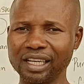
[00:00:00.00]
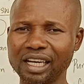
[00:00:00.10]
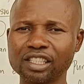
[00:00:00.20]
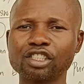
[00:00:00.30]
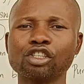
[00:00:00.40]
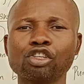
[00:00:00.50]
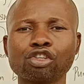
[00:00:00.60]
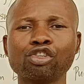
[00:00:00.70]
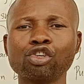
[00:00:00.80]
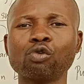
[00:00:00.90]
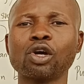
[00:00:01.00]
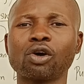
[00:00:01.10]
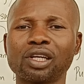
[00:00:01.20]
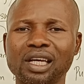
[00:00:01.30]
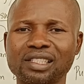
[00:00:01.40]
that, you will
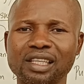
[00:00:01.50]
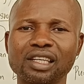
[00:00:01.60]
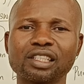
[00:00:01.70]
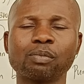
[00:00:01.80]
understand it.